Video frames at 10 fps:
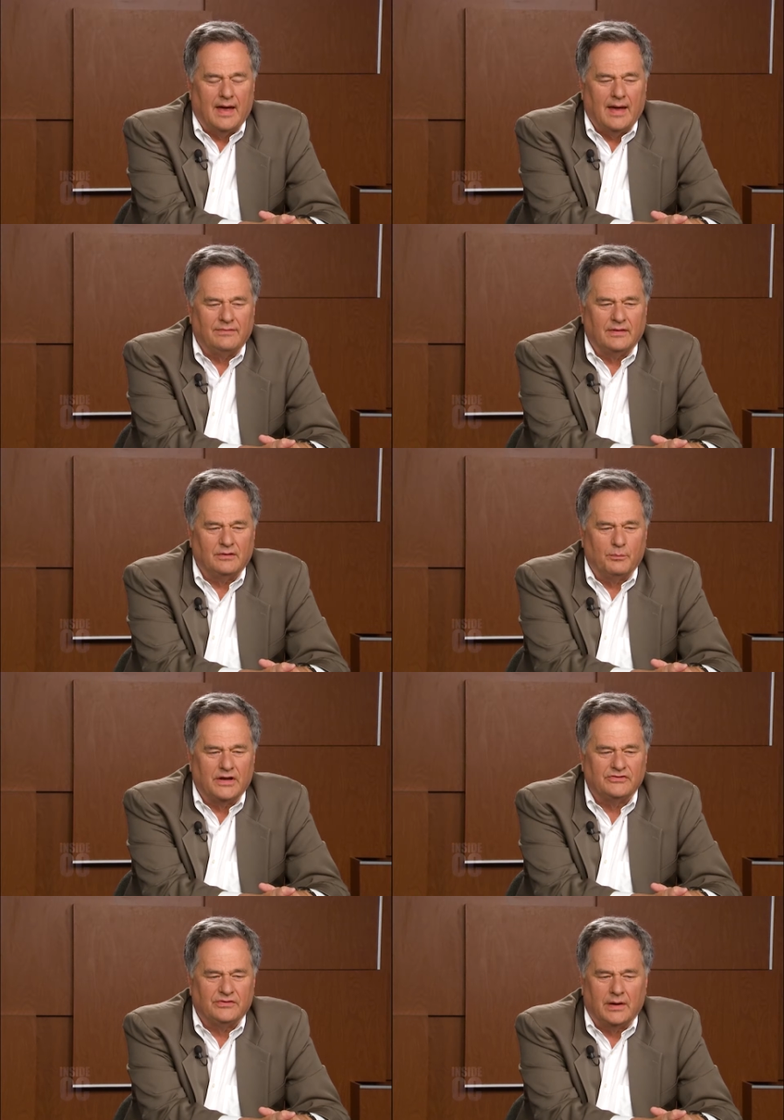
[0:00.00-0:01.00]
I think the
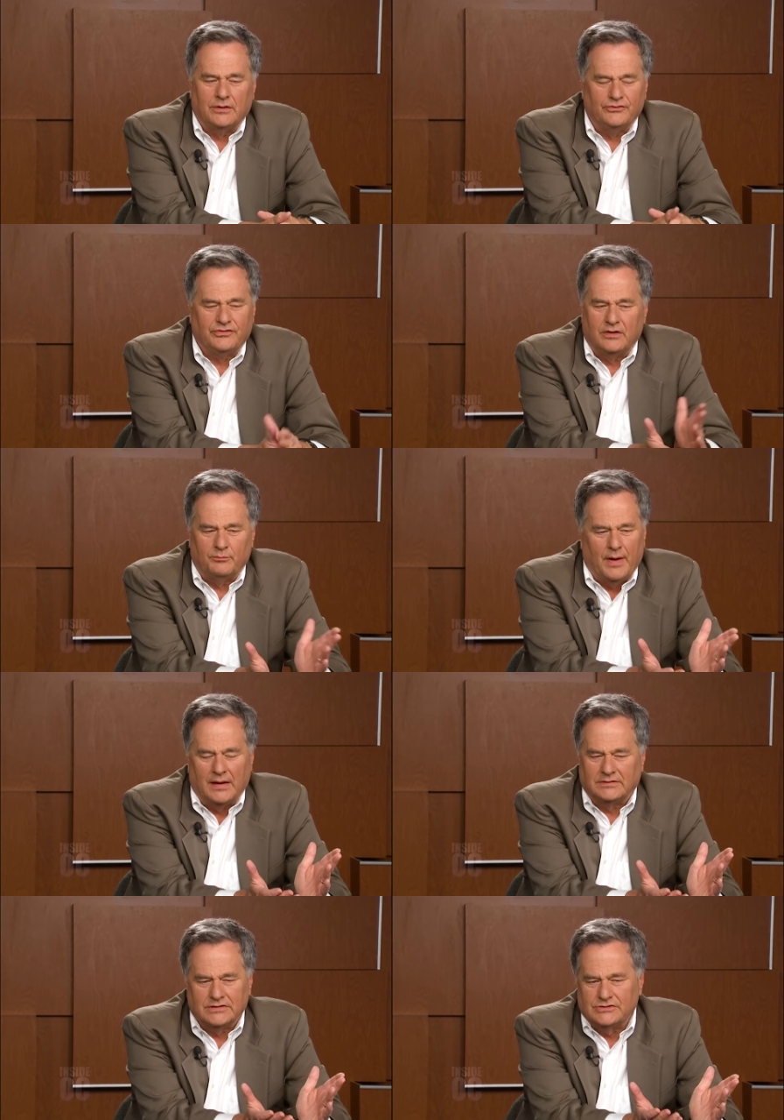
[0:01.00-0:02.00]
biggest thing, and you see it in
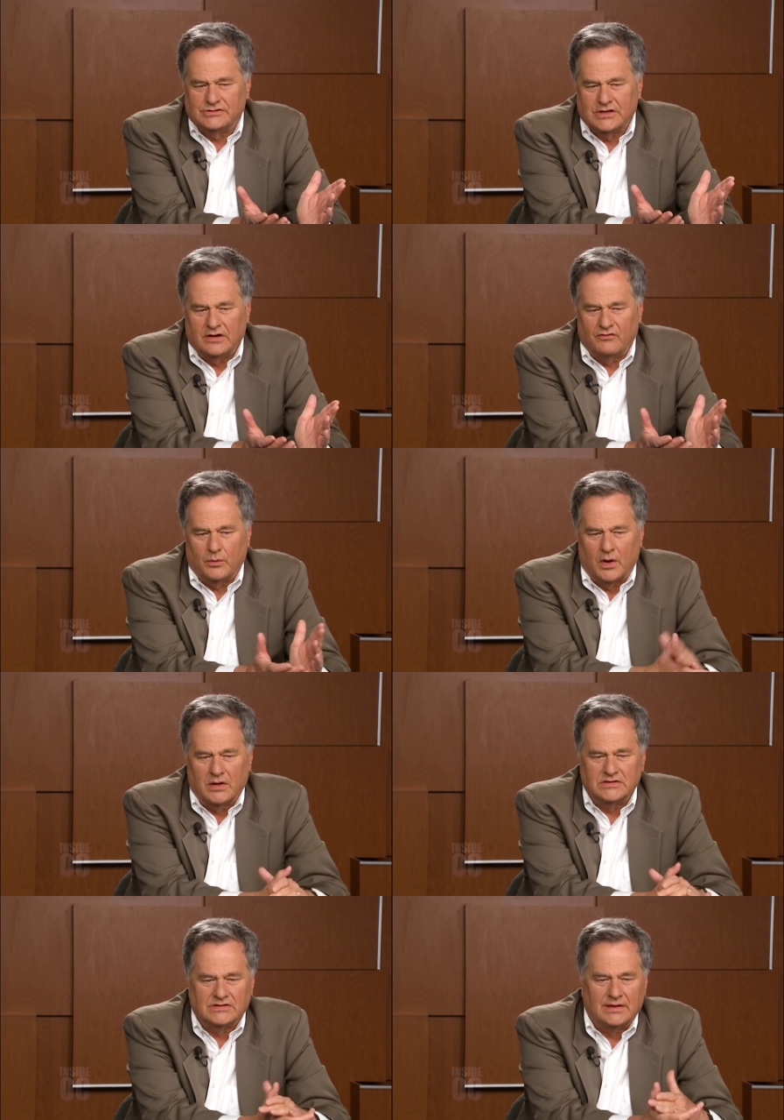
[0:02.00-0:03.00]
politics, you see it
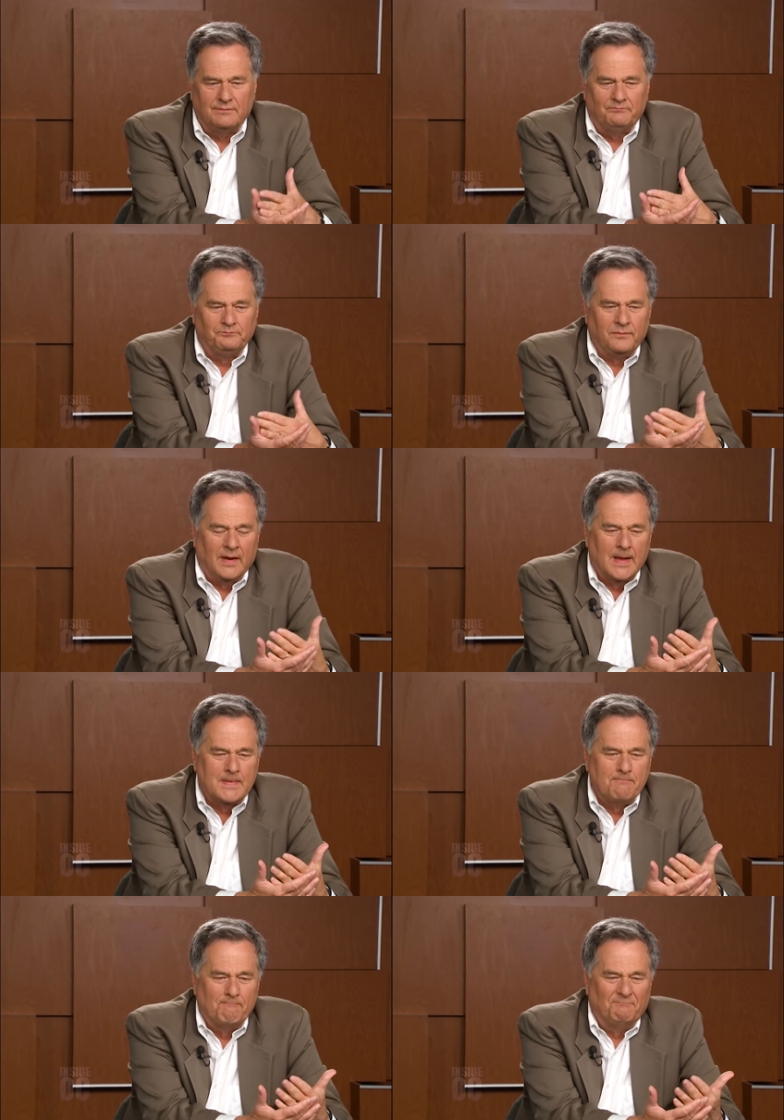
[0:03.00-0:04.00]
everywhere, is
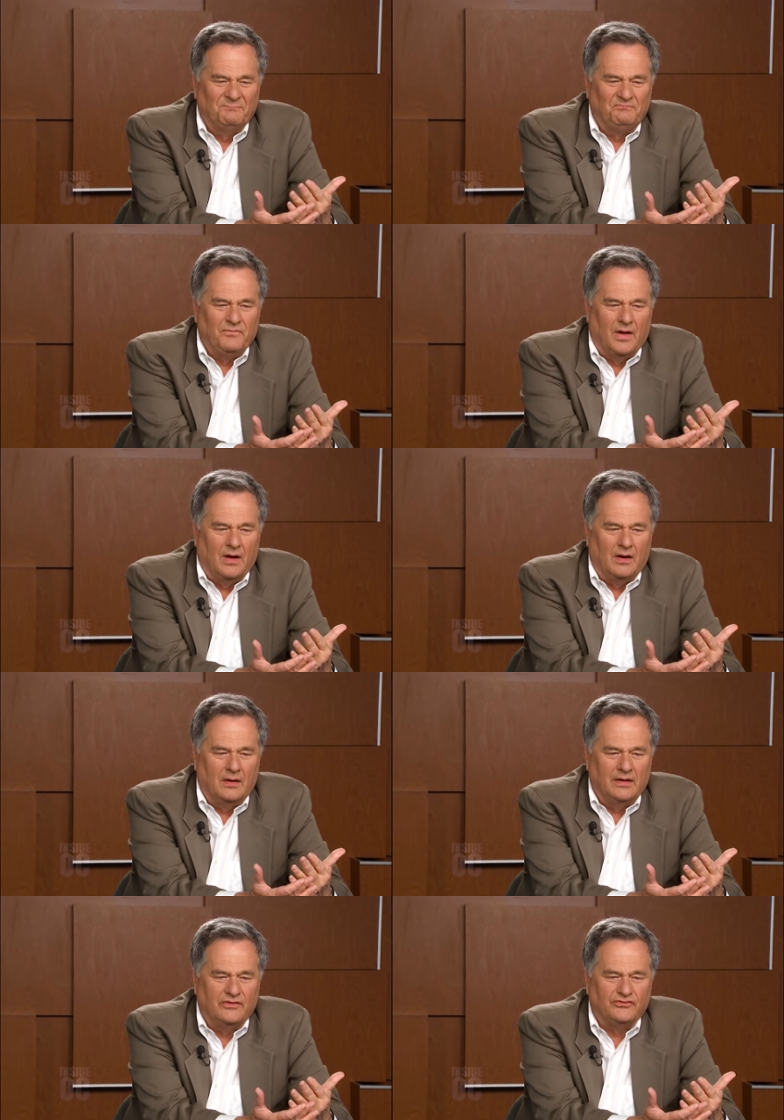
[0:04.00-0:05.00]

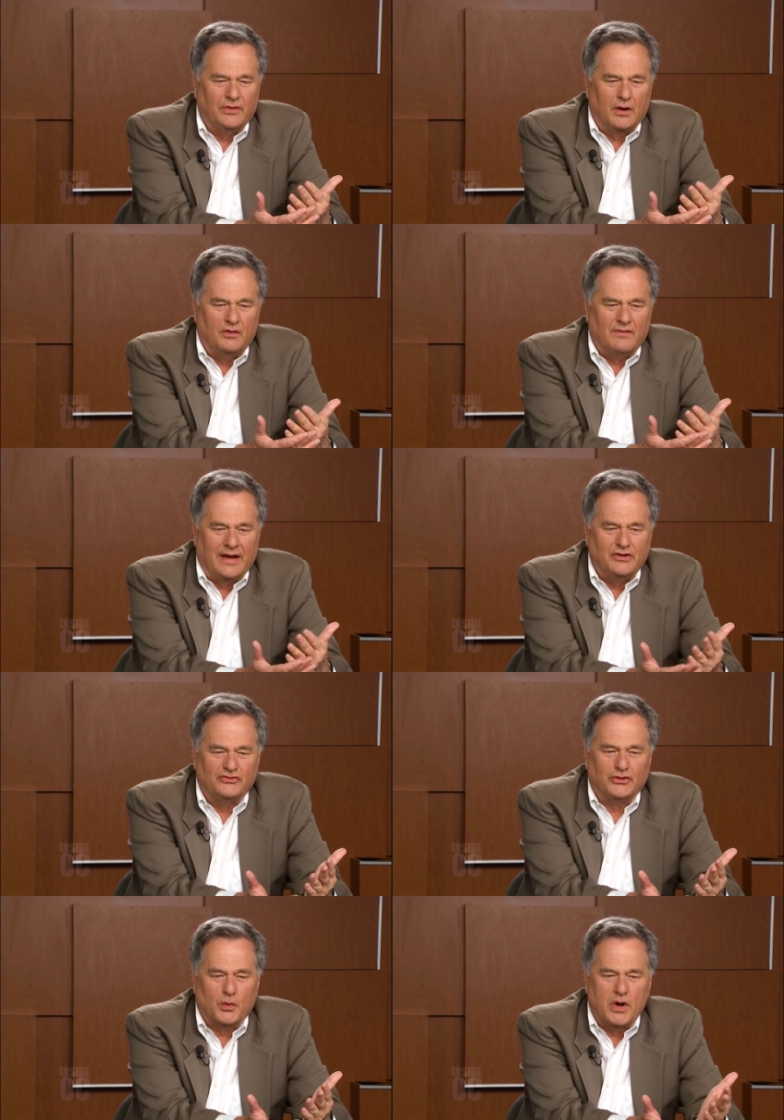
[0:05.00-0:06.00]
that instead of "I
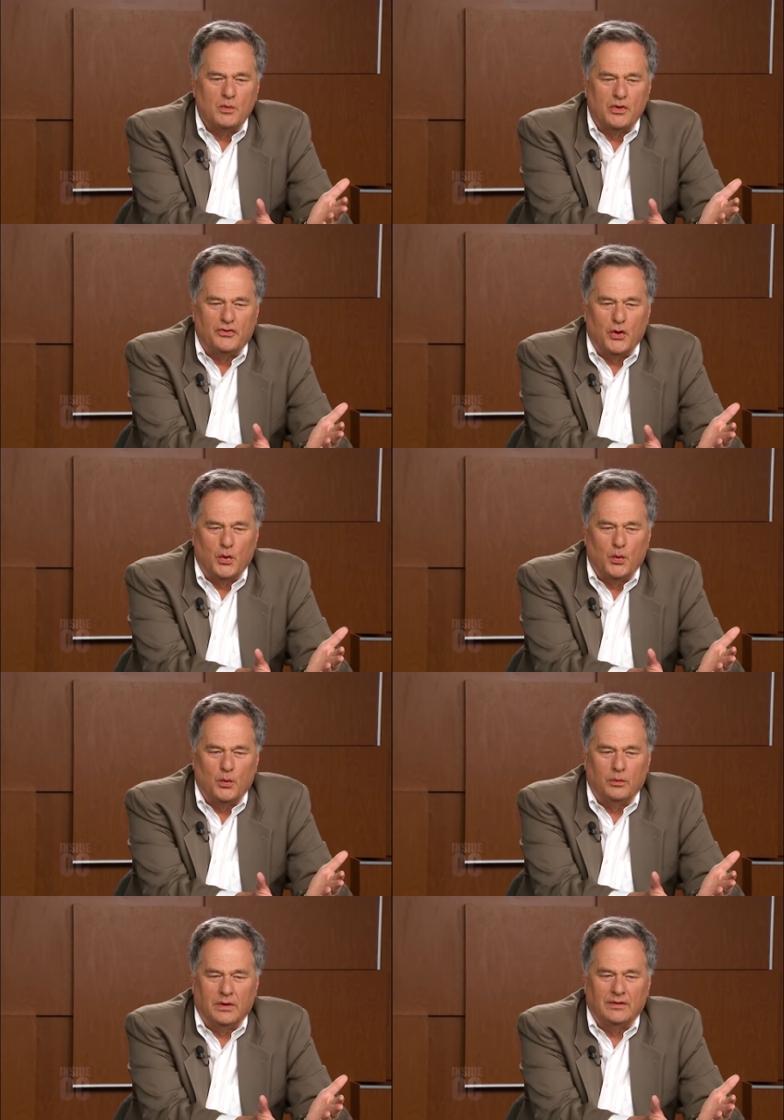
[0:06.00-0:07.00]
disagree with
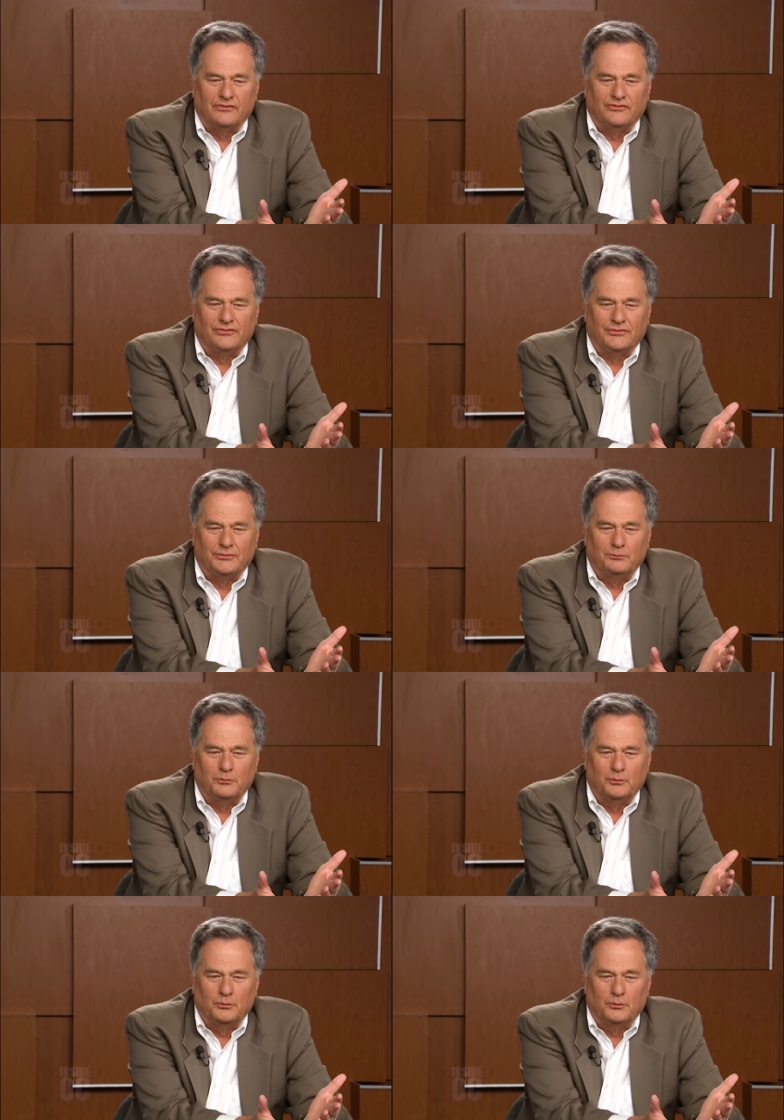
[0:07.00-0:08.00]
you," it's
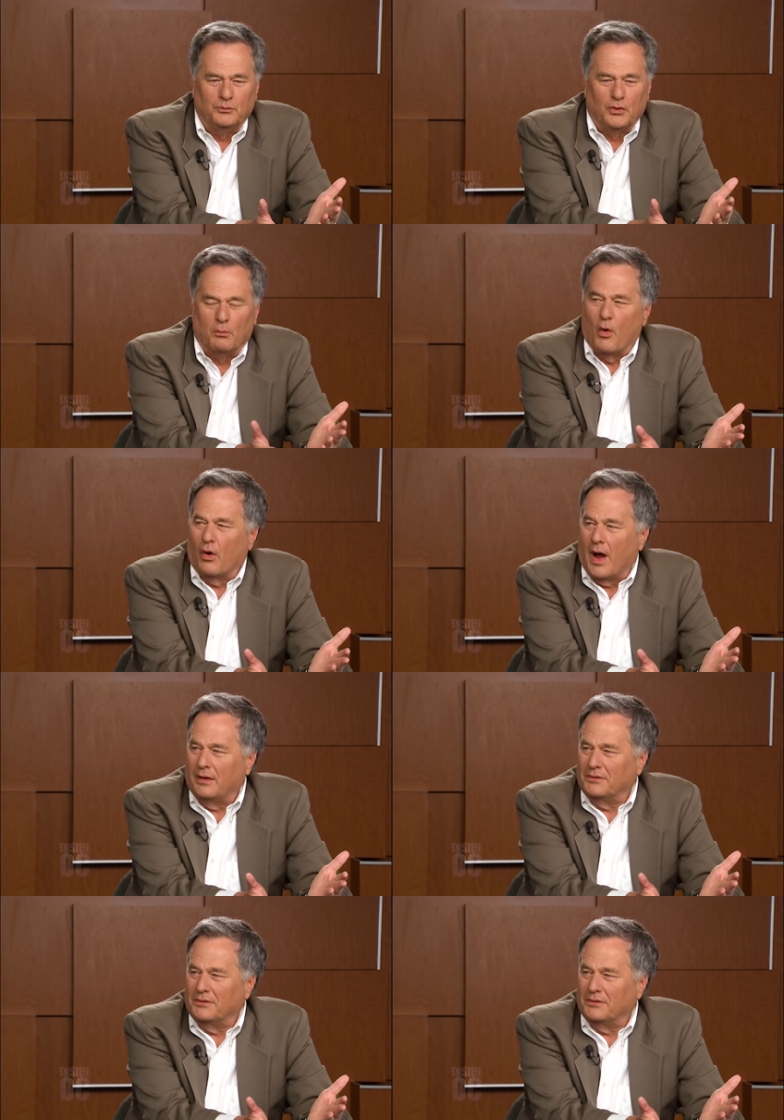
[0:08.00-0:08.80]
"You're a moron."